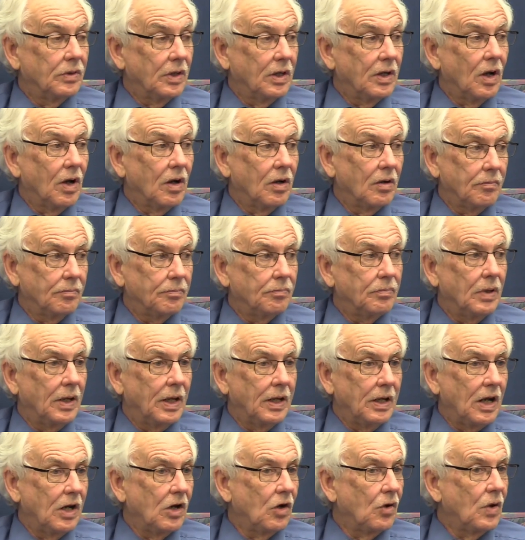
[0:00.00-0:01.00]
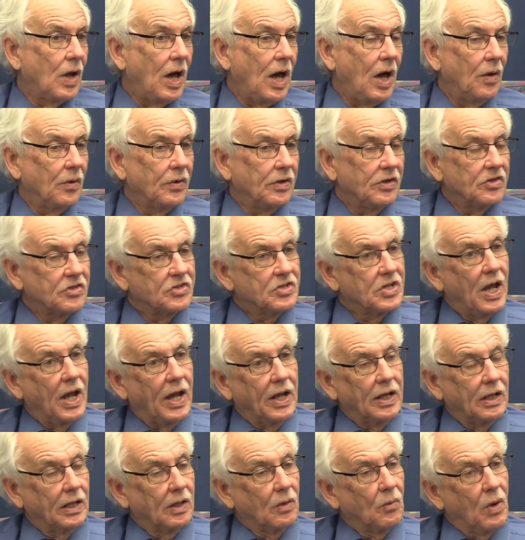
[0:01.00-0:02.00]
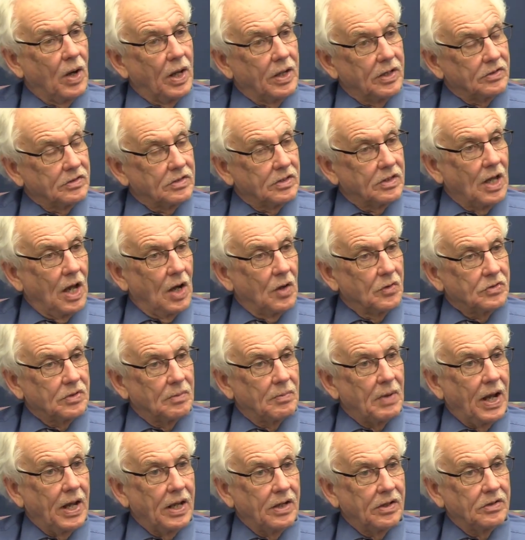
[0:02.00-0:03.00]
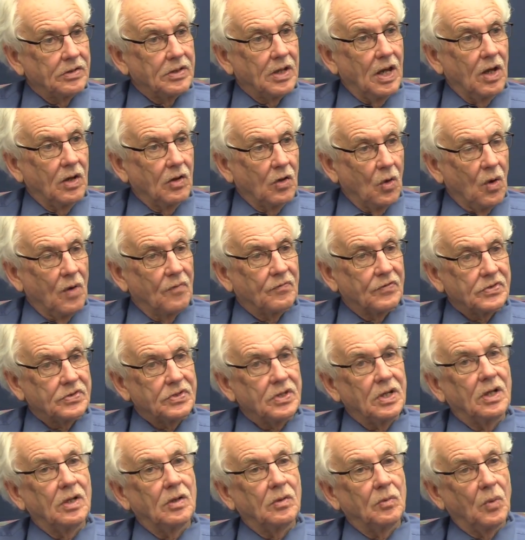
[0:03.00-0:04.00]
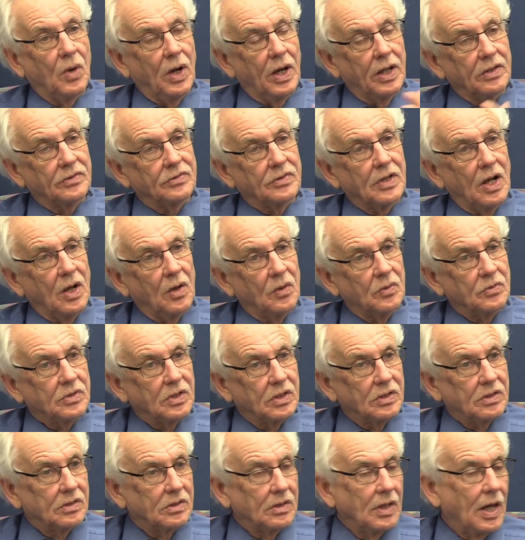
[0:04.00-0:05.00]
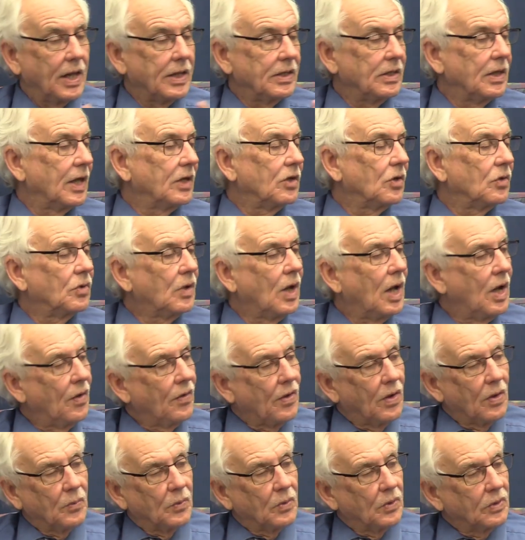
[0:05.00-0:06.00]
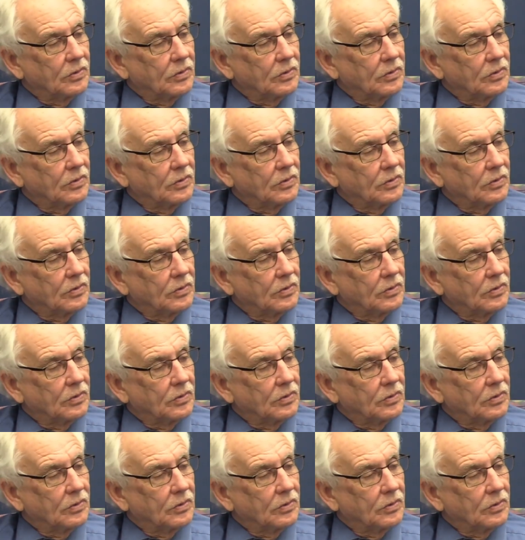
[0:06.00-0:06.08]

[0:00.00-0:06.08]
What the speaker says: They are, and I don't know how they decide. Like, why does the house at my end of town go up for sale? Why does a house I don't know how that works.